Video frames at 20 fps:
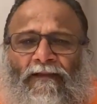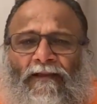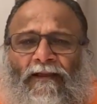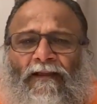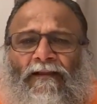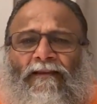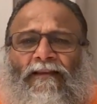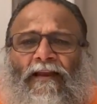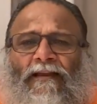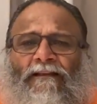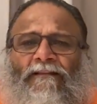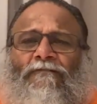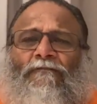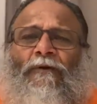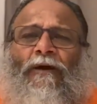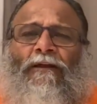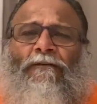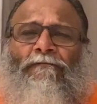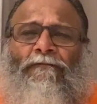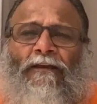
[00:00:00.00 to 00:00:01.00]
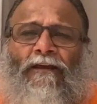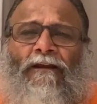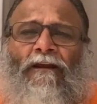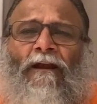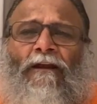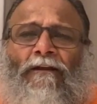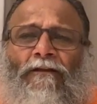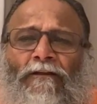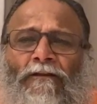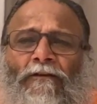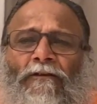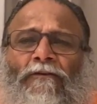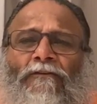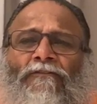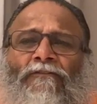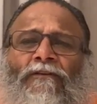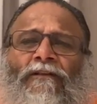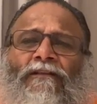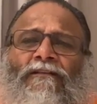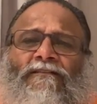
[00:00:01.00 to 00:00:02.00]
And that is why we are
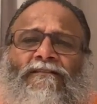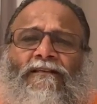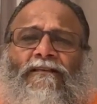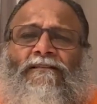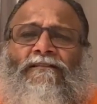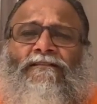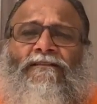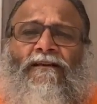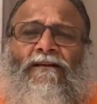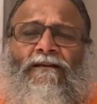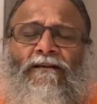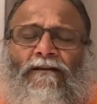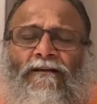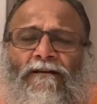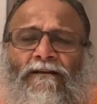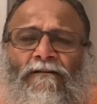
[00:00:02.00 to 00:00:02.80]
continuously in satsang.